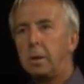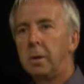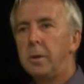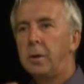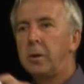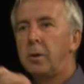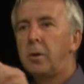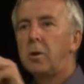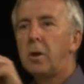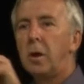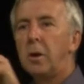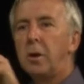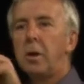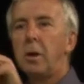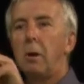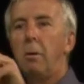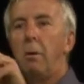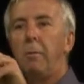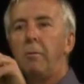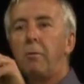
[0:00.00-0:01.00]
This is going to
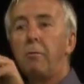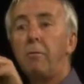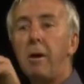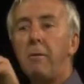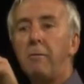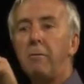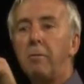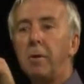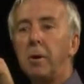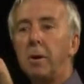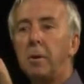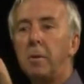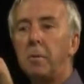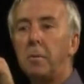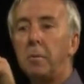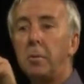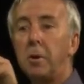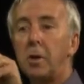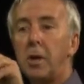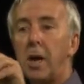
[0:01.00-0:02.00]
go on forever.
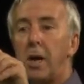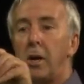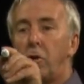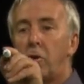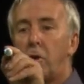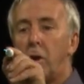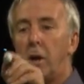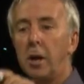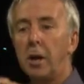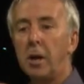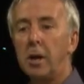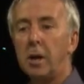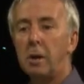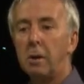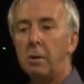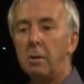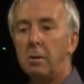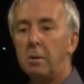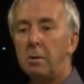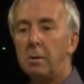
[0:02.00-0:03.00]
Potentially,
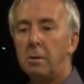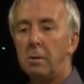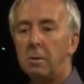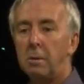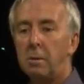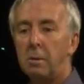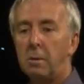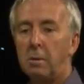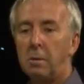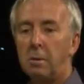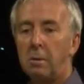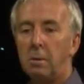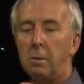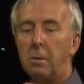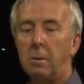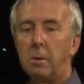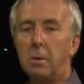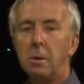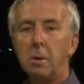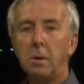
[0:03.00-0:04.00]

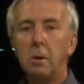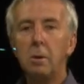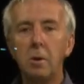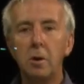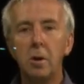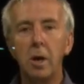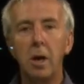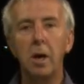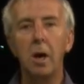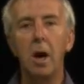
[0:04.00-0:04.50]
you could take